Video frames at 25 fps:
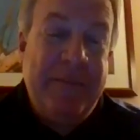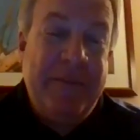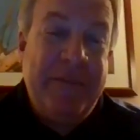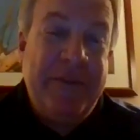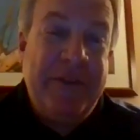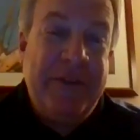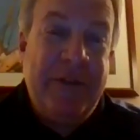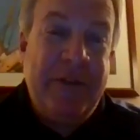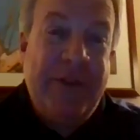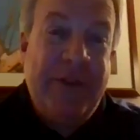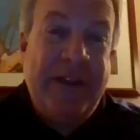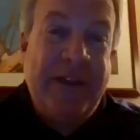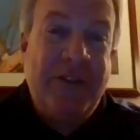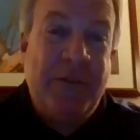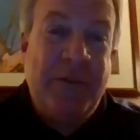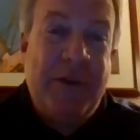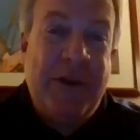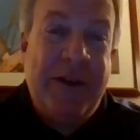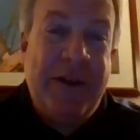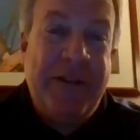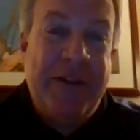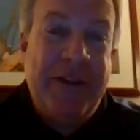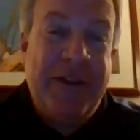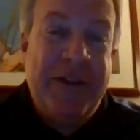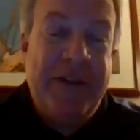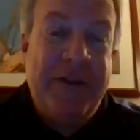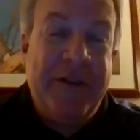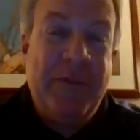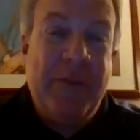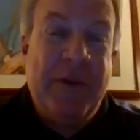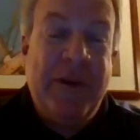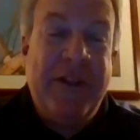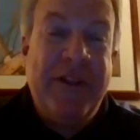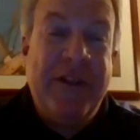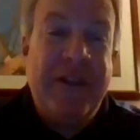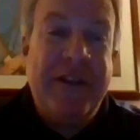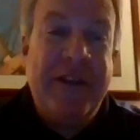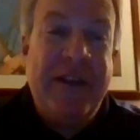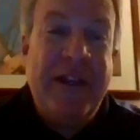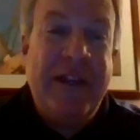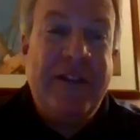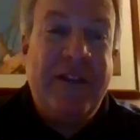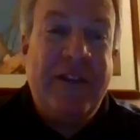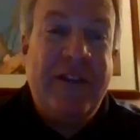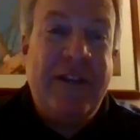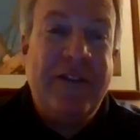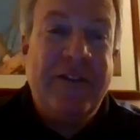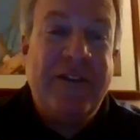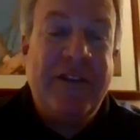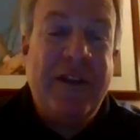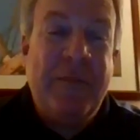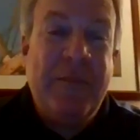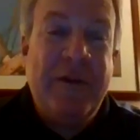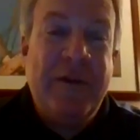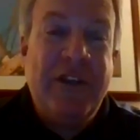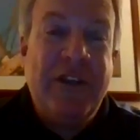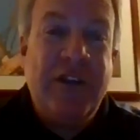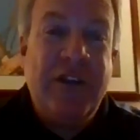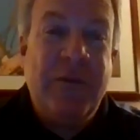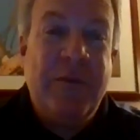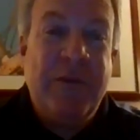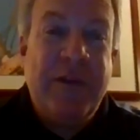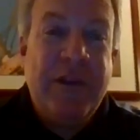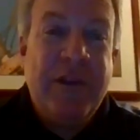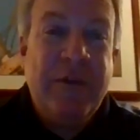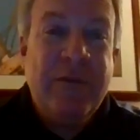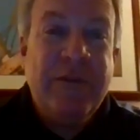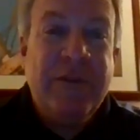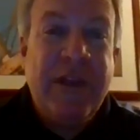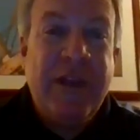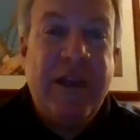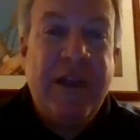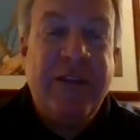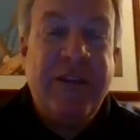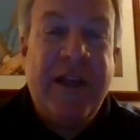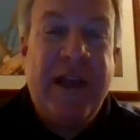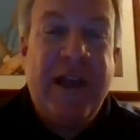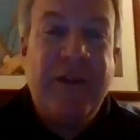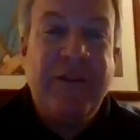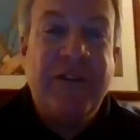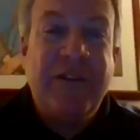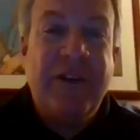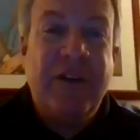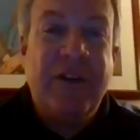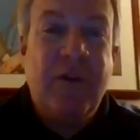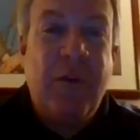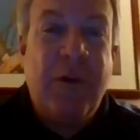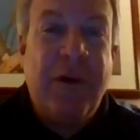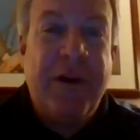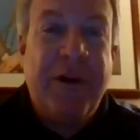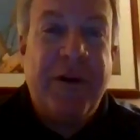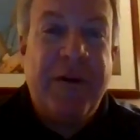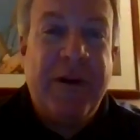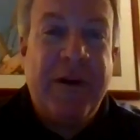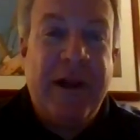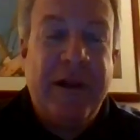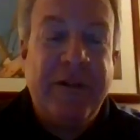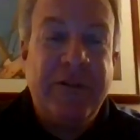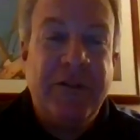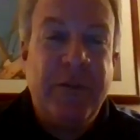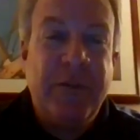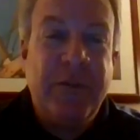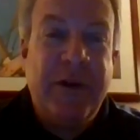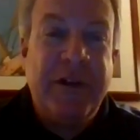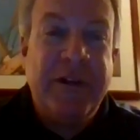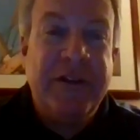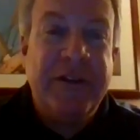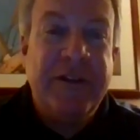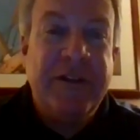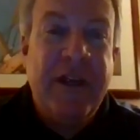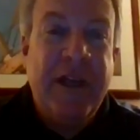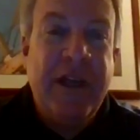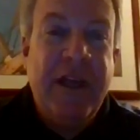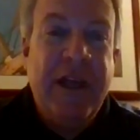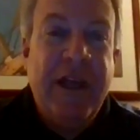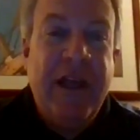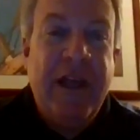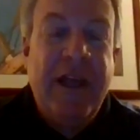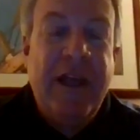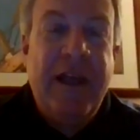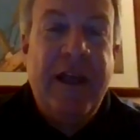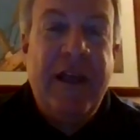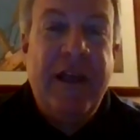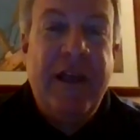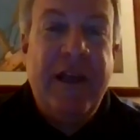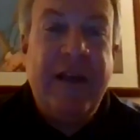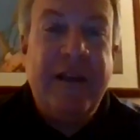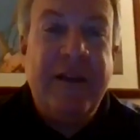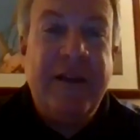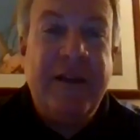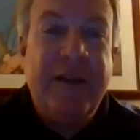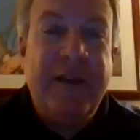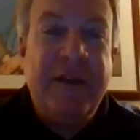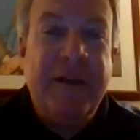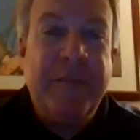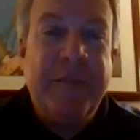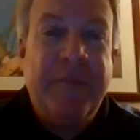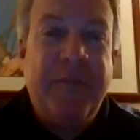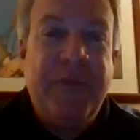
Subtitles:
so that's one of the neat things that we do. We use 1/8 ounce and 1/4 ounce ones, and